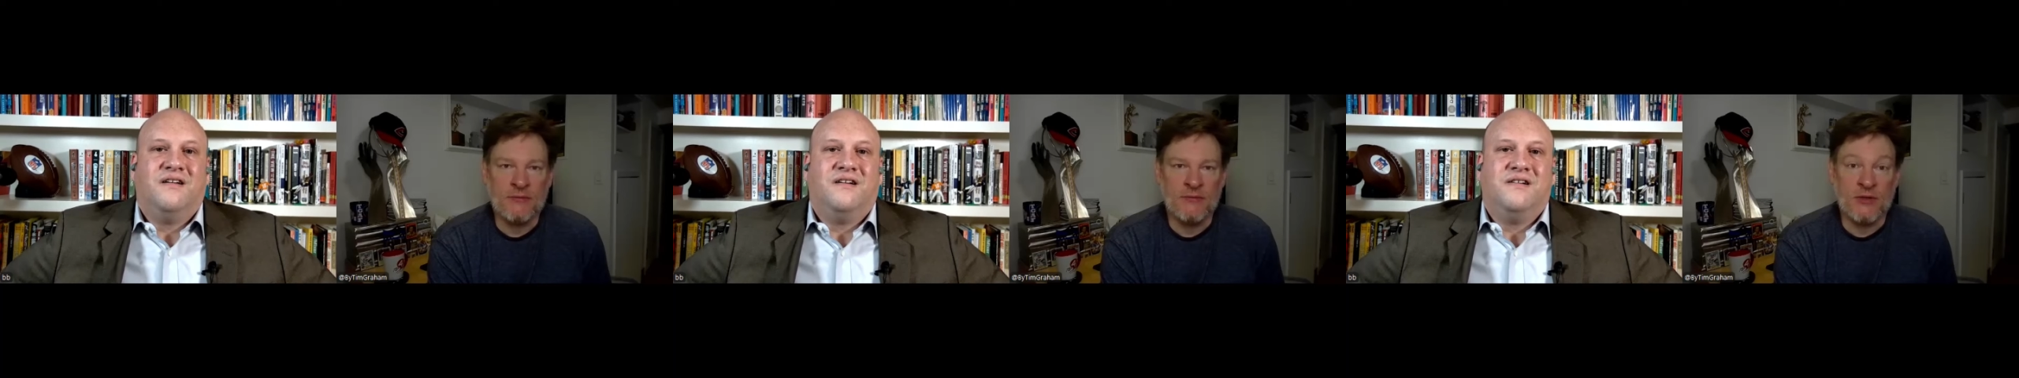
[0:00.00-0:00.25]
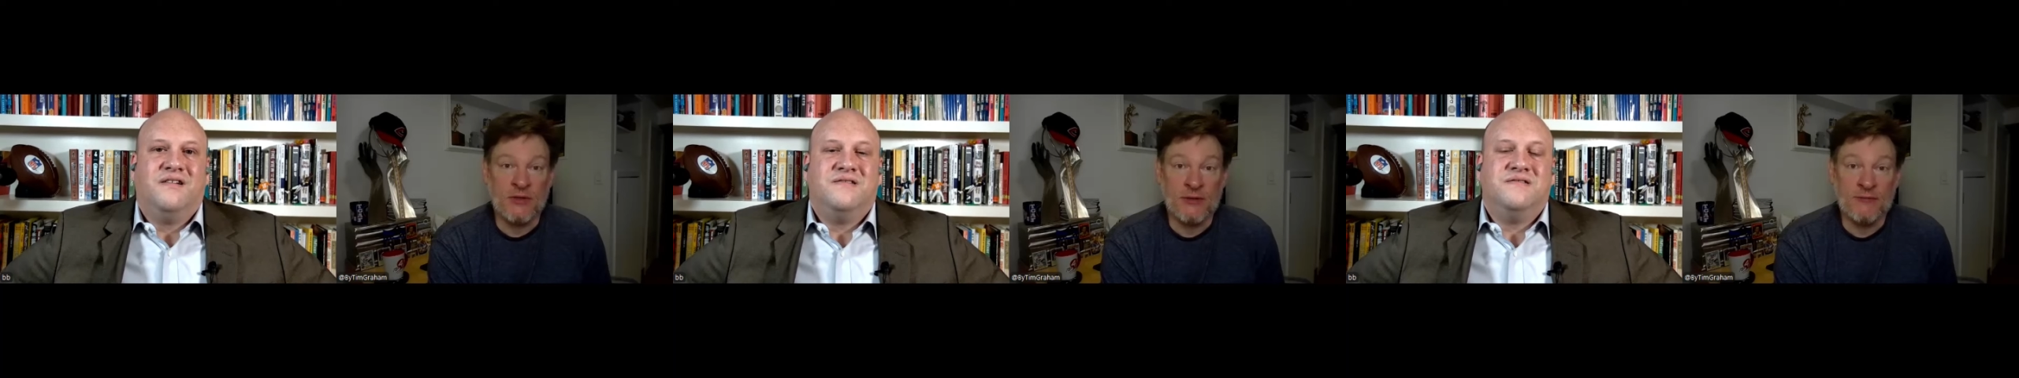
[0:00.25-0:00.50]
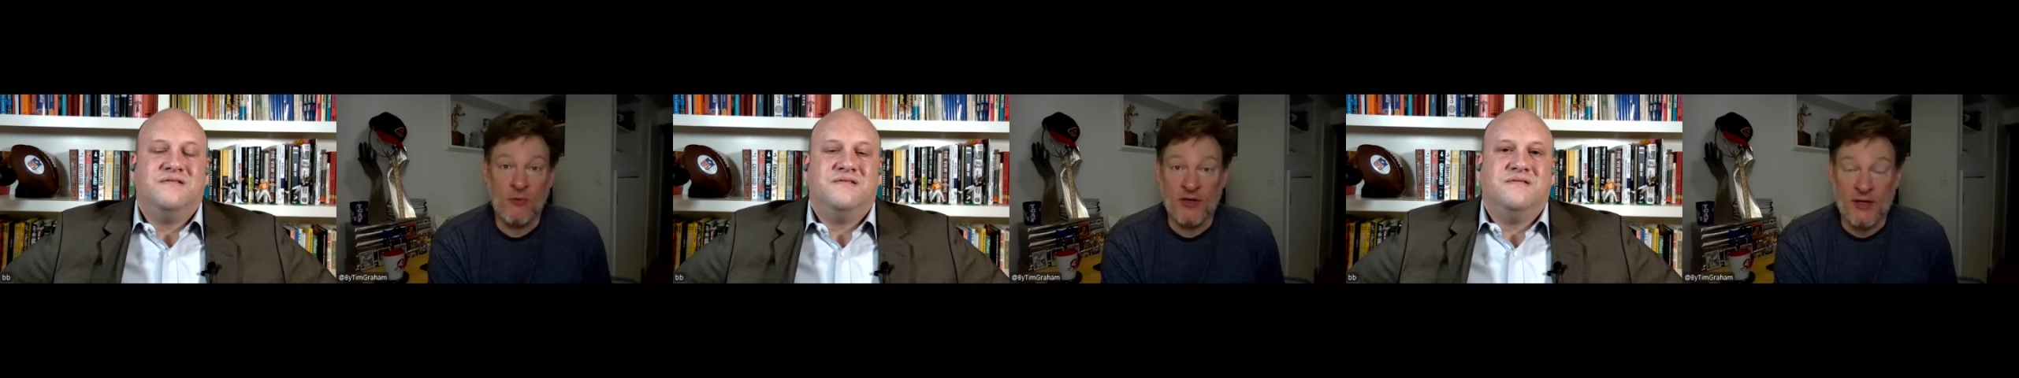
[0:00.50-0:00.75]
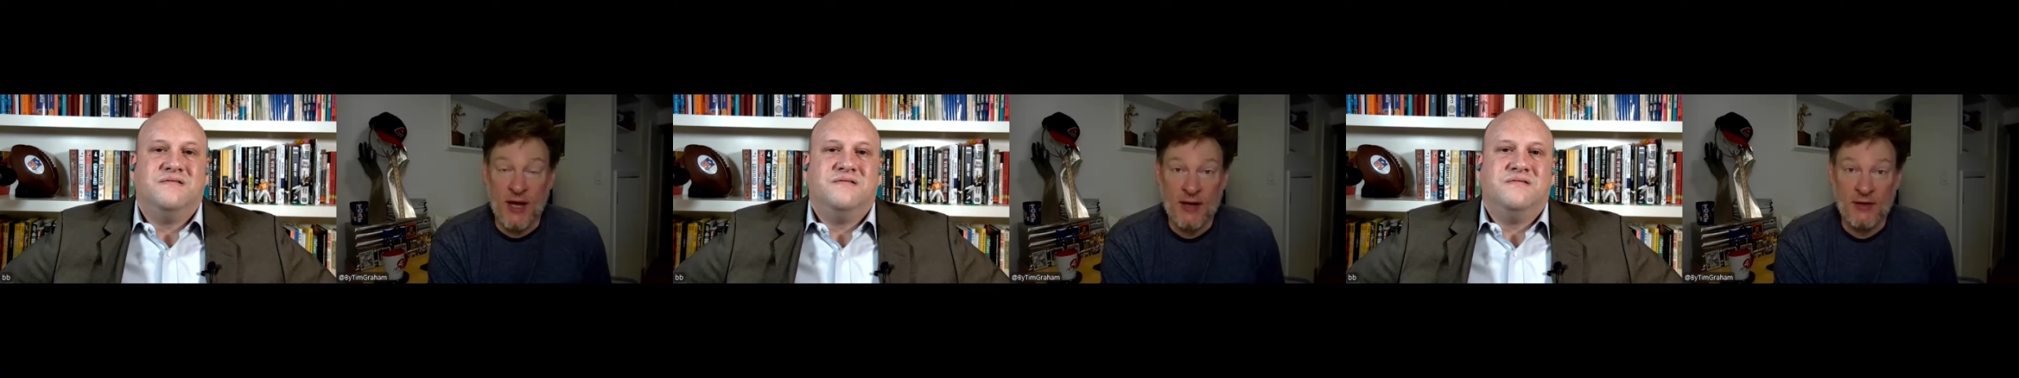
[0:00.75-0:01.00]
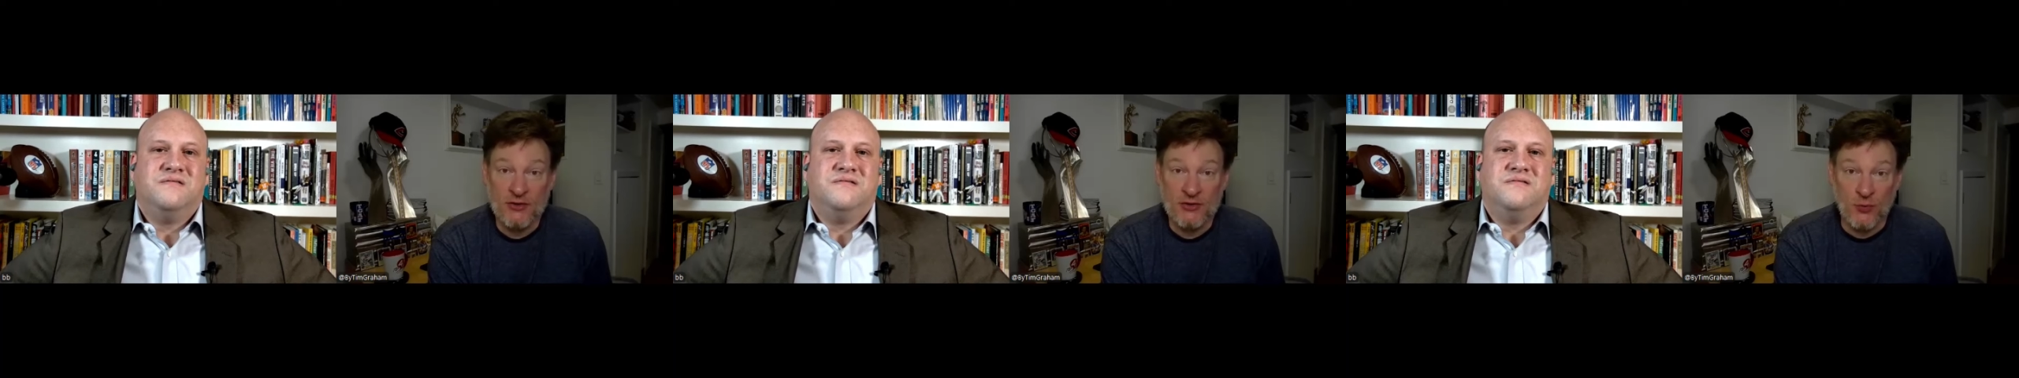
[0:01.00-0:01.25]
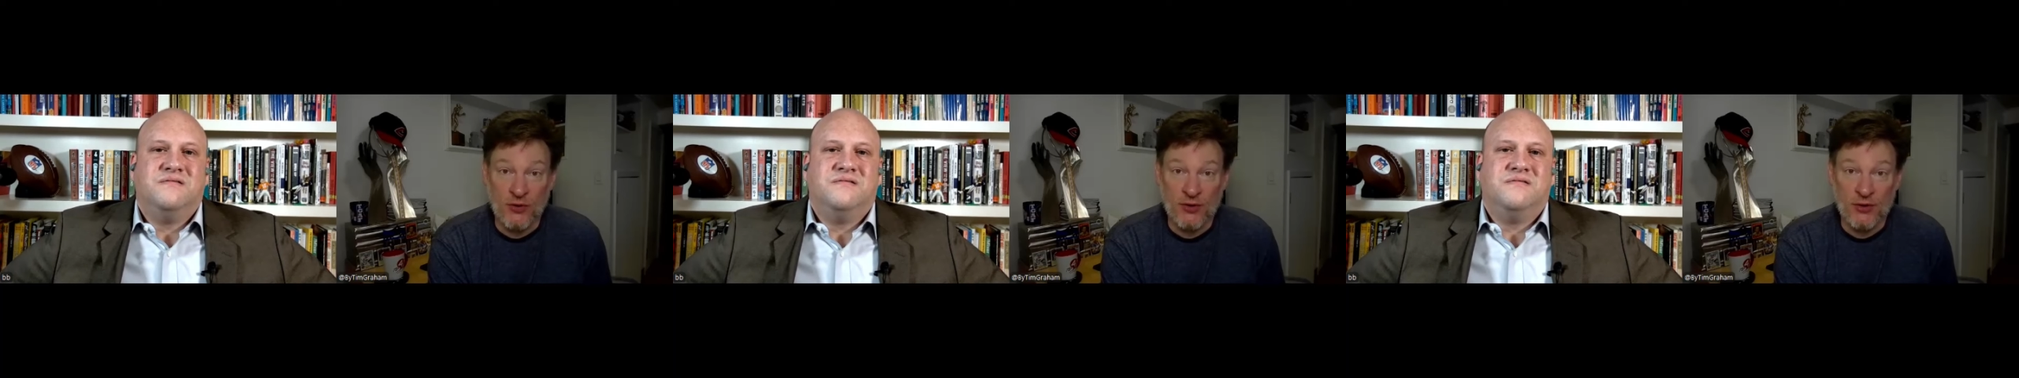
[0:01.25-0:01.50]
Speaker 1: the 49ers
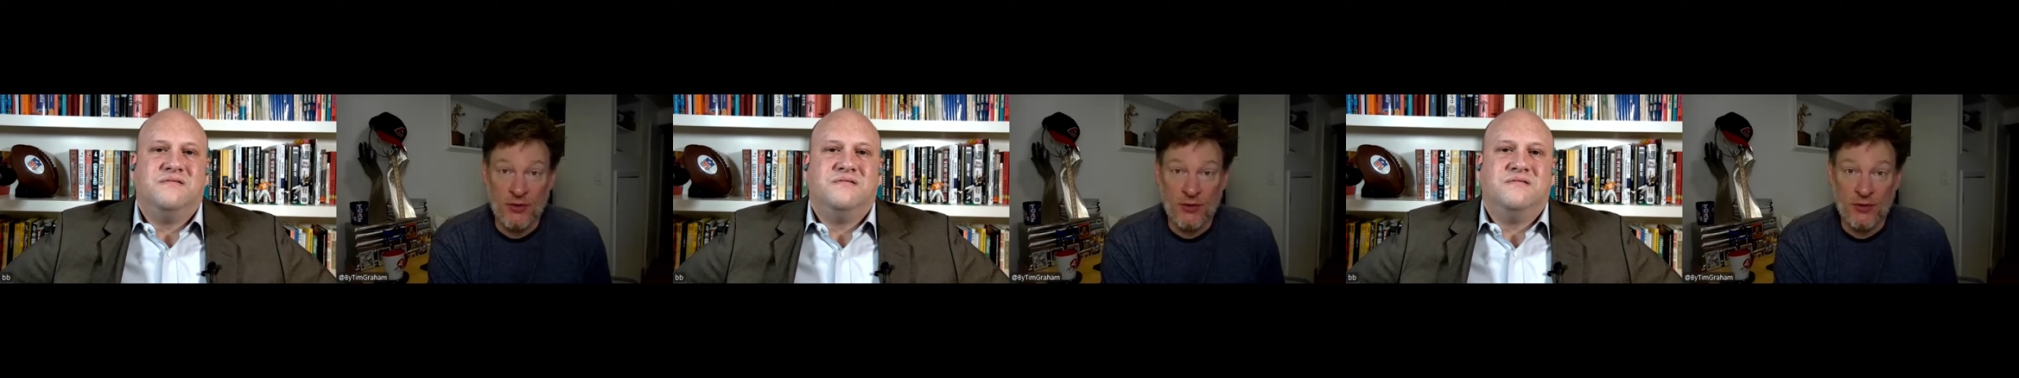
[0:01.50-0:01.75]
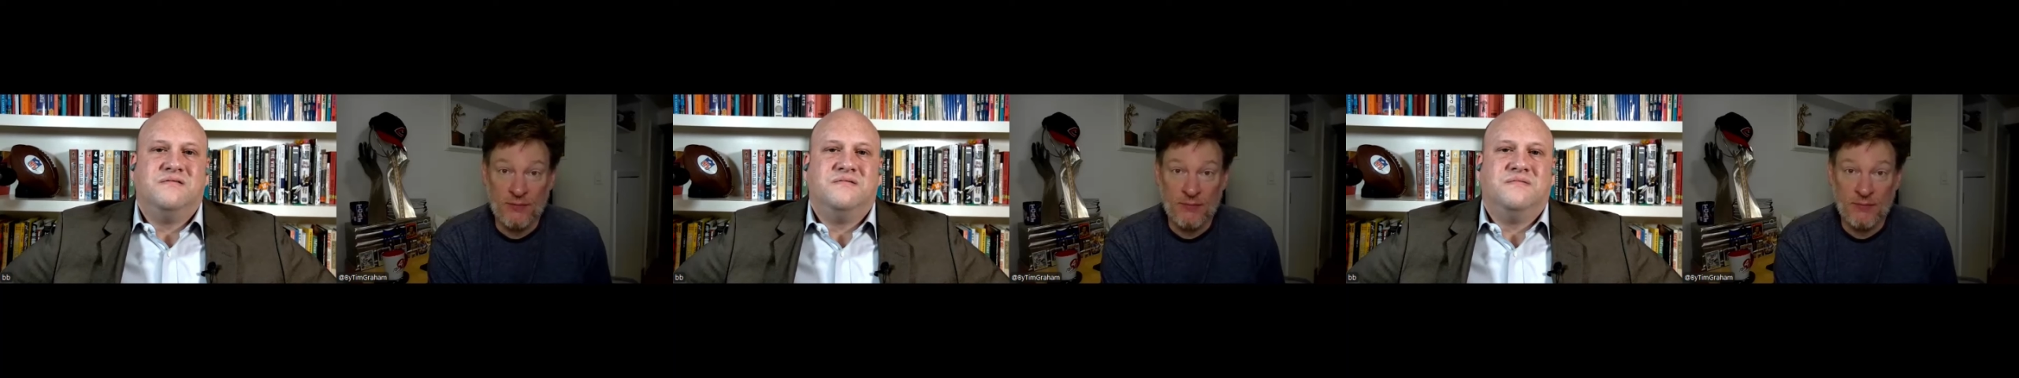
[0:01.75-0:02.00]
were your